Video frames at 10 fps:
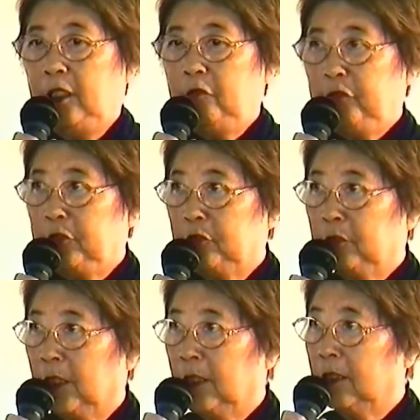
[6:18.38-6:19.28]
If
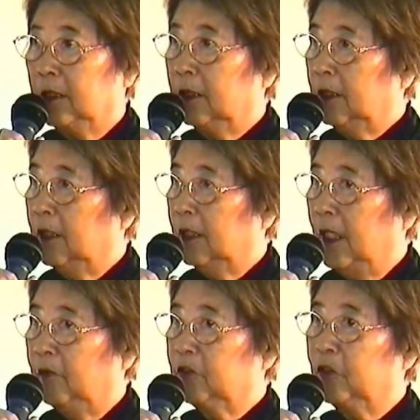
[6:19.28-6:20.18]
you uh,
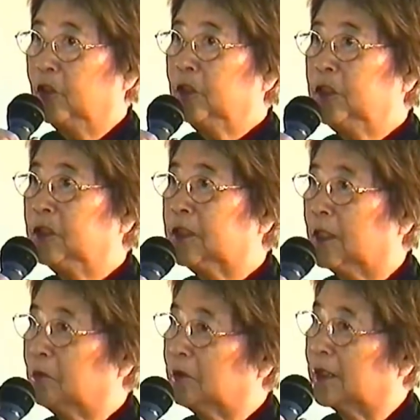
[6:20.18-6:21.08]
have gone to
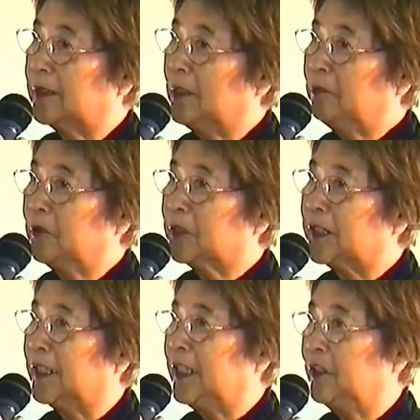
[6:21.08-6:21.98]
some of the
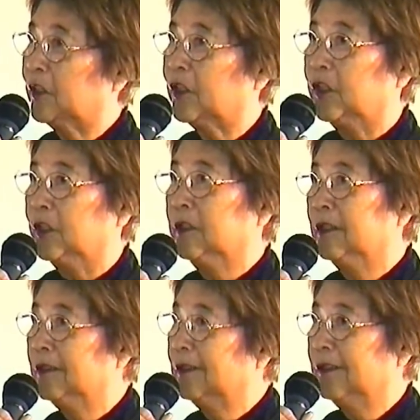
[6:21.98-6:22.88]
temples in Kyoto,
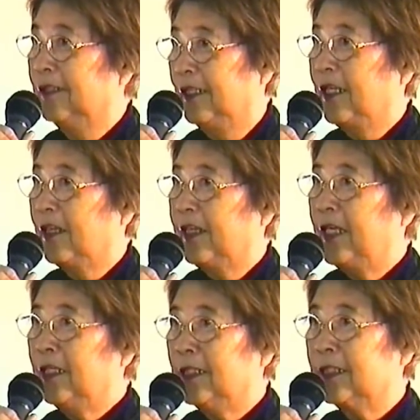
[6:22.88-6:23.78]

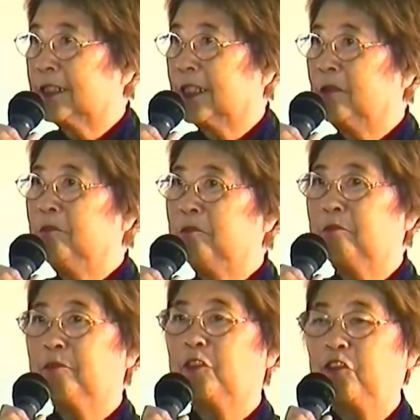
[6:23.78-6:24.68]
there are
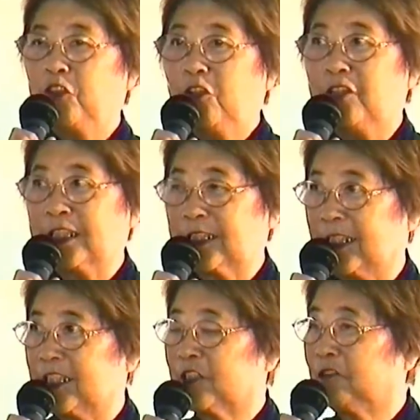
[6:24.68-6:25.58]
some floors
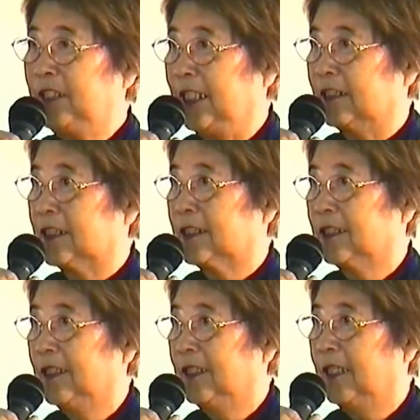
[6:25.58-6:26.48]
that squeaks,
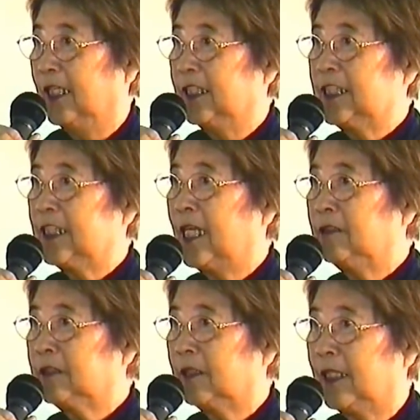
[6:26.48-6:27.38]
and it
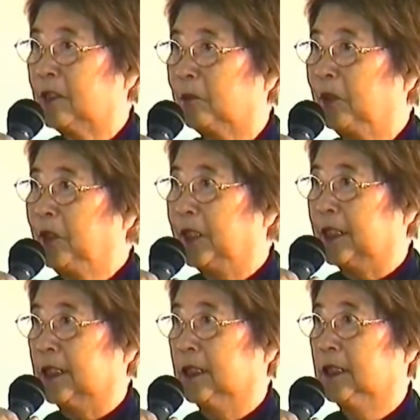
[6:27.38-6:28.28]
sounds like a
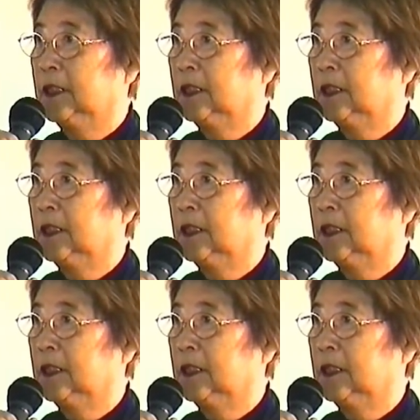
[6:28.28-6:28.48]
bird.